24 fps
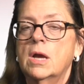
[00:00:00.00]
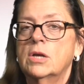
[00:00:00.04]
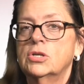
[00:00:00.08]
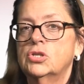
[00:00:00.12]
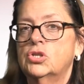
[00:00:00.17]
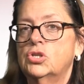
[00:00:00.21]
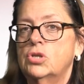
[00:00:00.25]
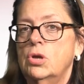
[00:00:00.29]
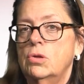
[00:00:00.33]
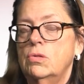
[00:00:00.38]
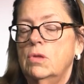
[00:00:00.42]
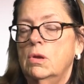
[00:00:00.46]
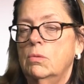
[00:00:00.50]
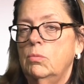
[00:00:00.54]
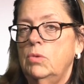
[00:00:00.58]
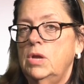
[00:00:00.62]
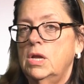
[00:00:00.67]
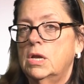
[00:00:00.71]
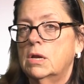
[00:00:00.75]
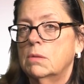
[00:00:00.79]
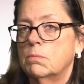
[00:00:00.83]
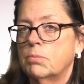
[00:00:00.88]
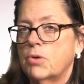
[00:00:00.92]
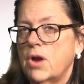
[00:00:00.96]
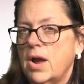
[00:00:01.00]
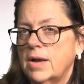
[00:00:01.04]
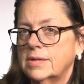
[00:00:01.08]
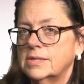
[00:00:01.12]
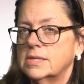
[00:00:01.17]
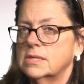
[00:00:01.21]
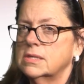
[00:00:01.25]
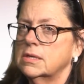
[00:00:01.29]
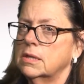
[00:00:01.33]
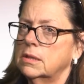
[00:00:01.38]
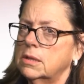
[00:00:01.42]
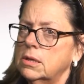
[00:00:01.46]
so that we can
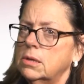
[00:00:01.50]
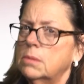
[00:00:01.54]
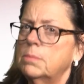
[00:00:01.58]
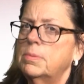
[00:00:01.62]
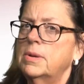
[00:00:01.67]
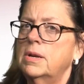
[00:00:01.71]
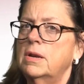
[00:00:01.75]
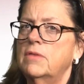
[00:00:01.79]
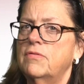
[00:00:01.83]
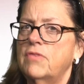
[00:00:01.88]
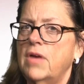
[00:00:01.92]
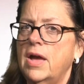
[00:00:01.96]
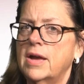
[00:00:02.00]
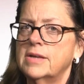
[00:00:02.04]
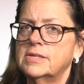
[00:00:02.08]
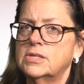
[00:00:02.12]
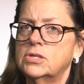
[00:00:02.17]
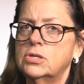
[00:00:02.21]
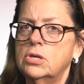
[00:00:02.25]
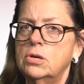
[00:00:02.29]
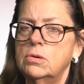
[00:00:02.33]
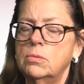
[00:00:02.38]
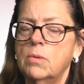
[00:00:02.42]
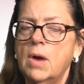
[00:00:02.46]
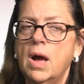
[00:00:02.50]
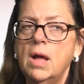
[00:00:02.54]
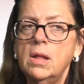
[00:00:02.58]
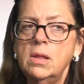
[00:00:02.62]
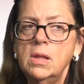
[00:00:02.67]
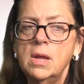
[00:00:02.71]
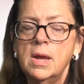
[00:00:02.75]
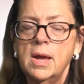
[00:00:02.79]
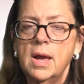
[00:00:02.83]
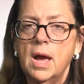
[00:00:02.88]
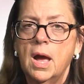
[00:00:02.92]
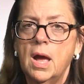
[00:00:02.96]
practice a little bit of
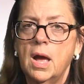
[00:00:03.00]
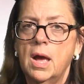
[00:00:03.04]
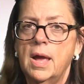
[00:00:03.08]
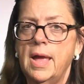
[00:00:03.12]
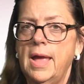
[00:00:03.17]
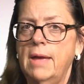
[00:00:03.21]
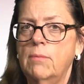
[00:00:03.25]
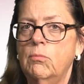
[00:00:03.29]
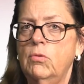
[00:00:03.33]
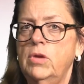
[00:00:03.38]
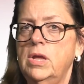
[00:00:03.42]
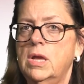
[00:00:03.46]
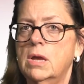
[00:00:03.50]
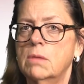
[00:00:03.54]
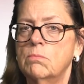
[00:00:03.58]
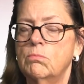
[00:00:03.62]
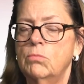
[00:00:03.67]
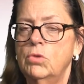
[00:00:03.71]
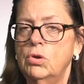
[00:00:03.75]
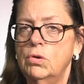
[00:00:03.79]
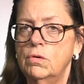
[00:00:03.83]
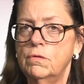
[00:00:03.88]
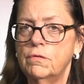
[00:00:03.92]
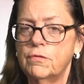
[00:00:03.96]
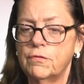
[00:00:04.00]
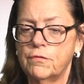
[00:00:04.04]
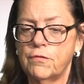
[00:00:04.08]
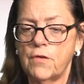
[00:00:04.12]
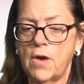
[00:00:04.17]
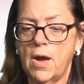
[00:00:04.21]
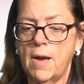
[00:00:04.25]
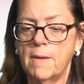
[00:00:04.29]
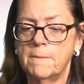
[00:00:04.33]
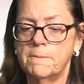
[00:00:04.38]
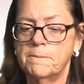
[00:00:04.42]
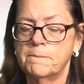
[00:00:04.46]
SQL and we can move
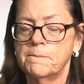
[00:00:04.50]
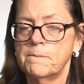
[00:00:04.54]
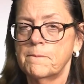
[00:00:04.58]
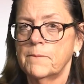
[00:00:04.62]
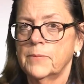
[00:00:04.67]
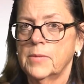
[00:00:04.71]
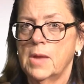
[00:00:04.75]
from